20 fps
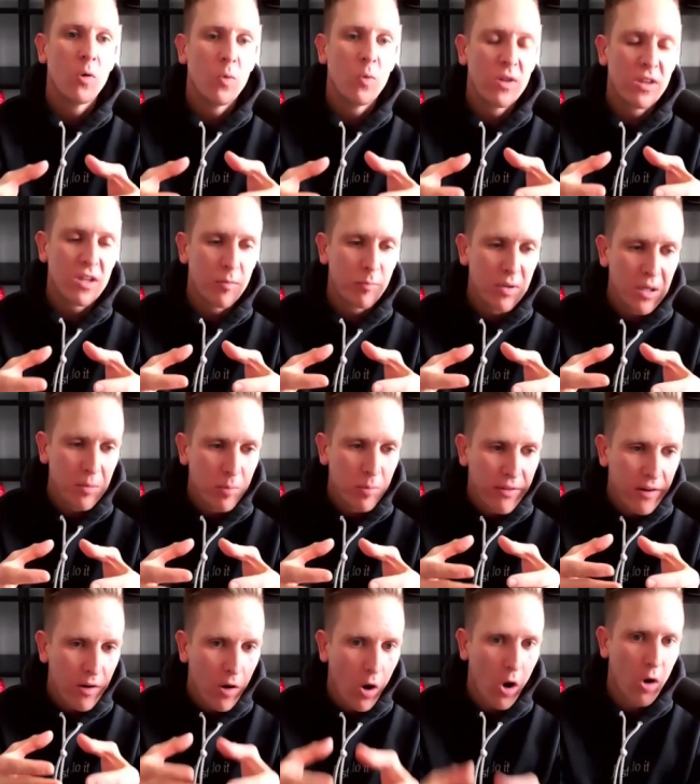with the people
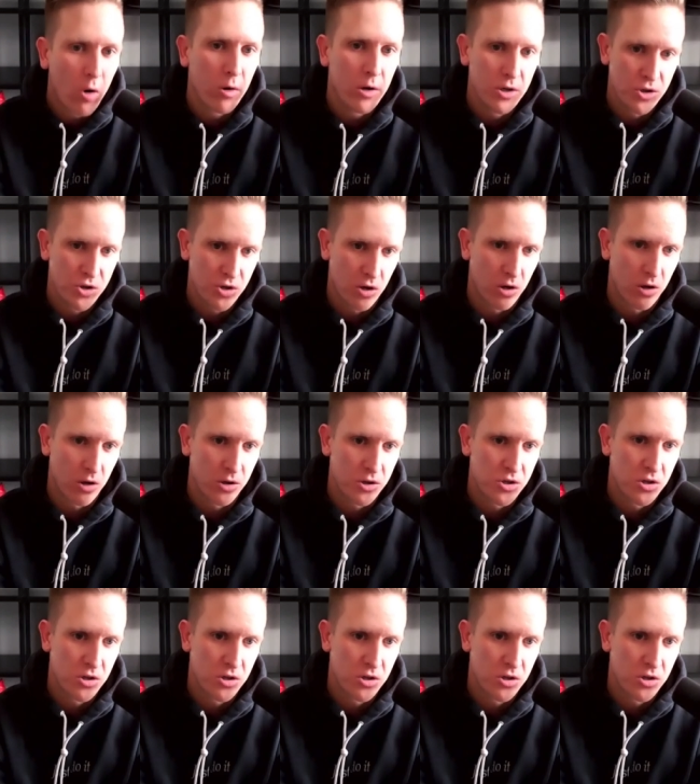that are in charge.